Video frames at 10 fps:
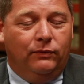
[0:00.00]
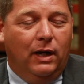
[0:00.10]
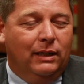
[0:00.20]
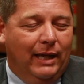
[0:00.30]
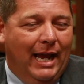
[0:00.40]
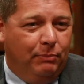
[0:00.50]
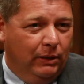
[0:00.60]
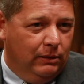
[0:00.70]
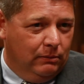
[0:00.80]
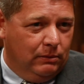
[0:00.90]
find a
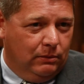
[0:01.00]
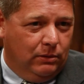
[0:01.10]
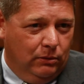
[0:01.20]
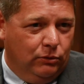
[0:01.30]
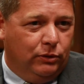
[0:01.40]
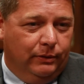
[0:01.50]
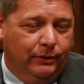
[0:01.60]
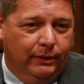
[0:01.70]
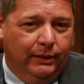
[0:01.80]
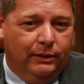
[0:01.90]
happy solution
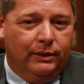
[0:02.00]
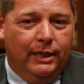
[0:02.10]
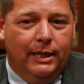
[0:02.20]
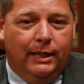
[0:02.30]
to this.